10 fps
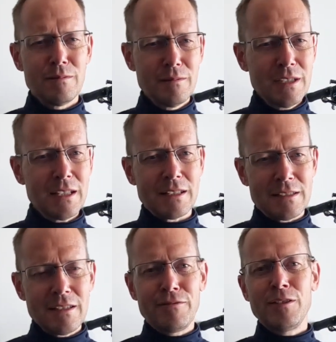really
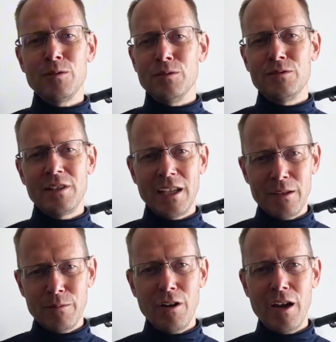difficult to
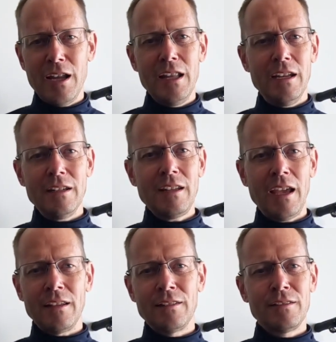get right, and it
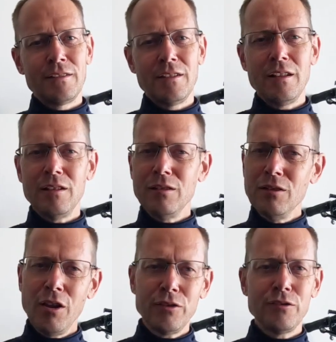takes
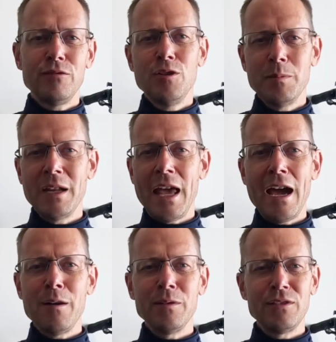lots of human
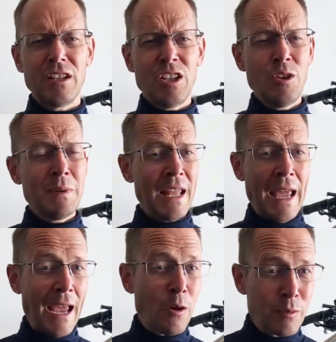hours and human
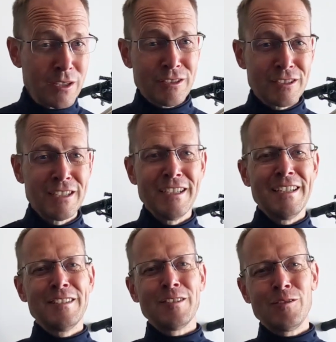anguish
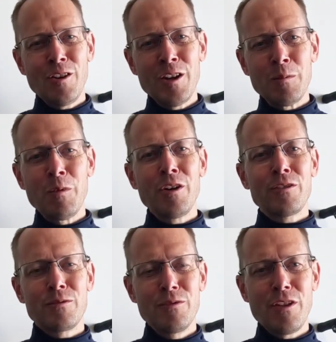to try and
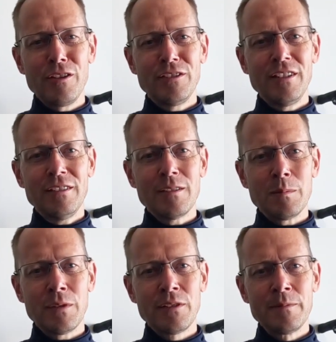work through those
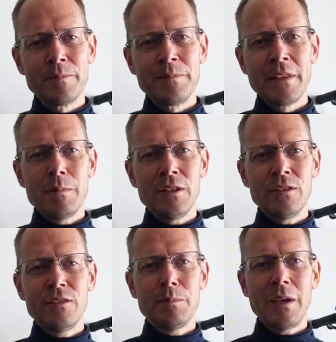systems.
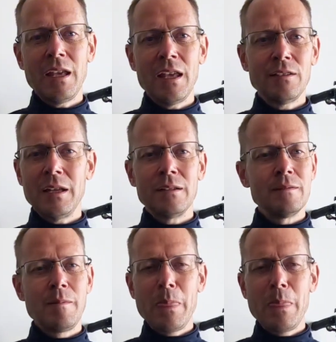Government spent